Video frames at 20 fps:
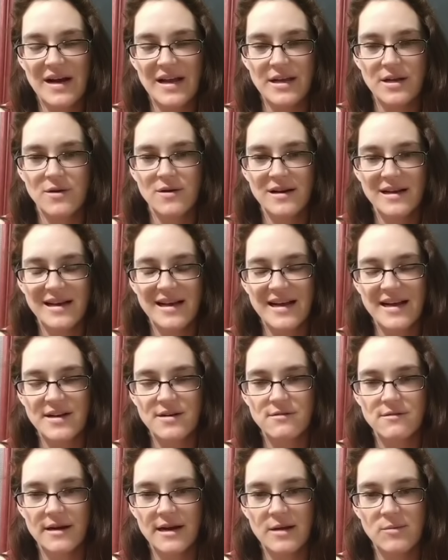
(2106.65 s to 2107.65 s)
I know I
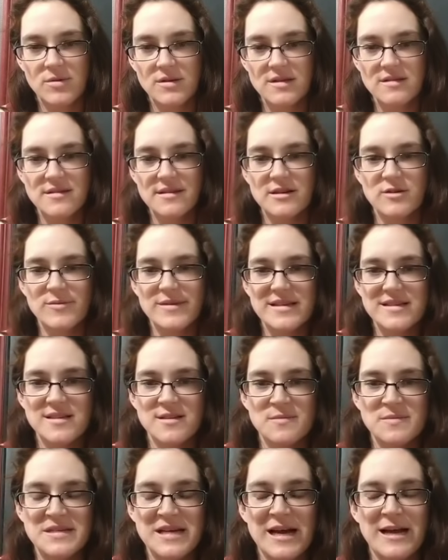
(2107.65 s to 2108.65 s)
kind of ramble a little bit
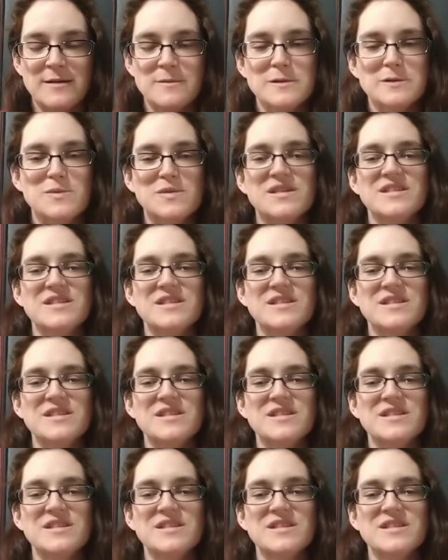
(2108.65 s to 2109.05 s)
sometimes,